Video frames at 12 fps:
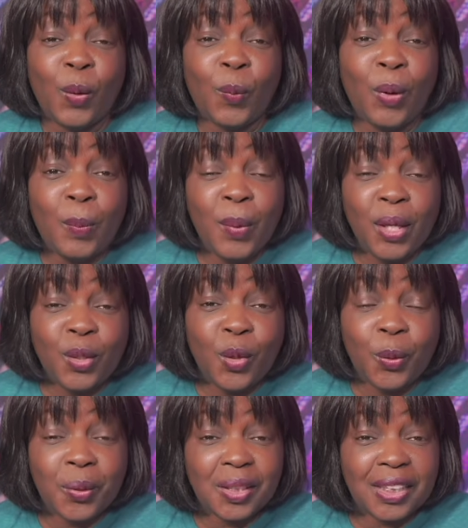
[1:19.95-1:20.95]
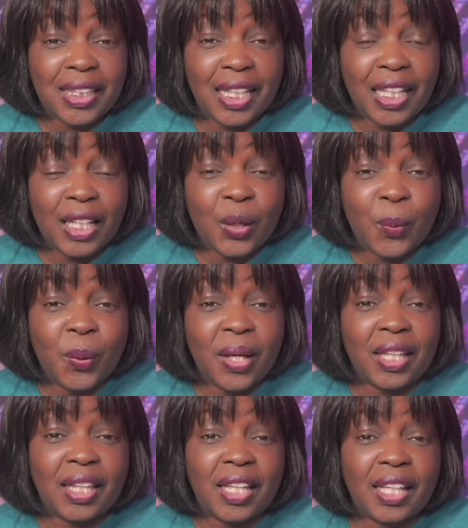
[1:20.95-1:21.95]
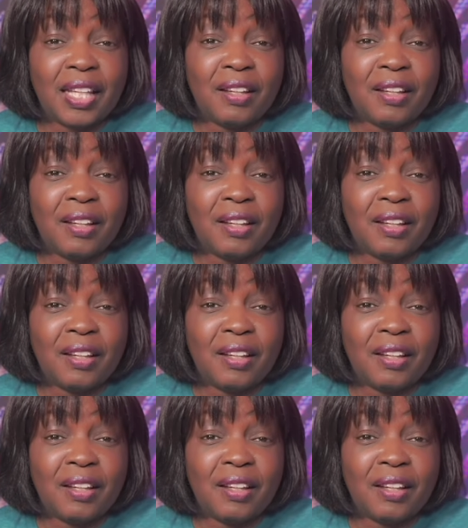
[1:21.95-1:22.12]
Women quilting with